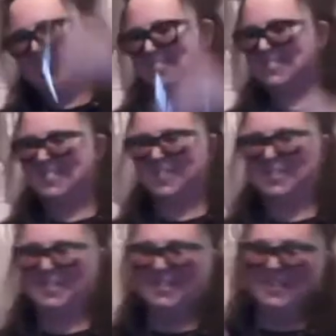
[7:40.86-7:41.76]
I just
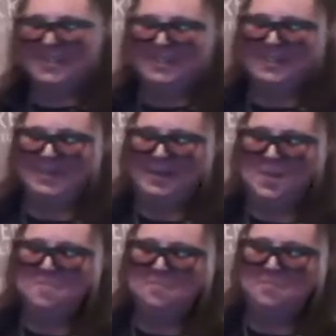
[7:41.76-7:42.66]
love it.
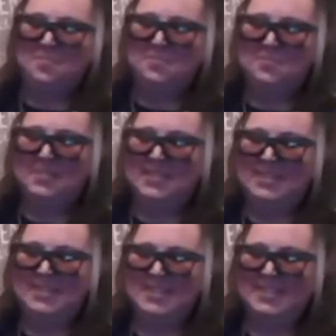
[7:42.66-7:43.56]
Um,
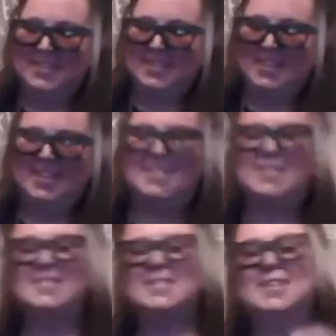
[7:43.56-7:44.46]

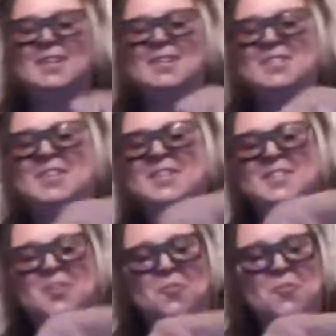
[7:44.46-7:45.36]
it's easy, easy,
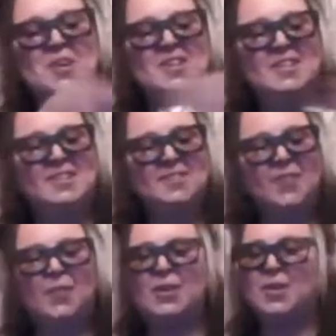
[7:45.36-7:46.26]
easy to read, and it's
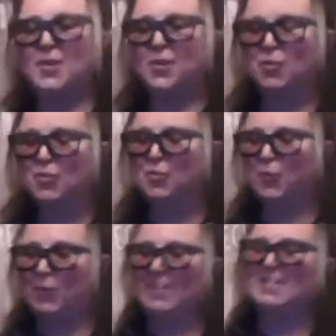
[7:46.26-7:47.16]
very old
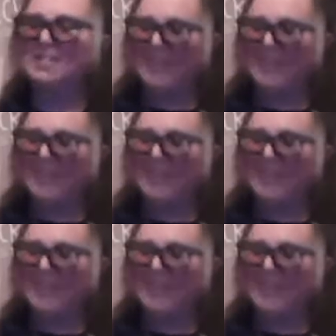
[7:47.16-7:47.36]
school and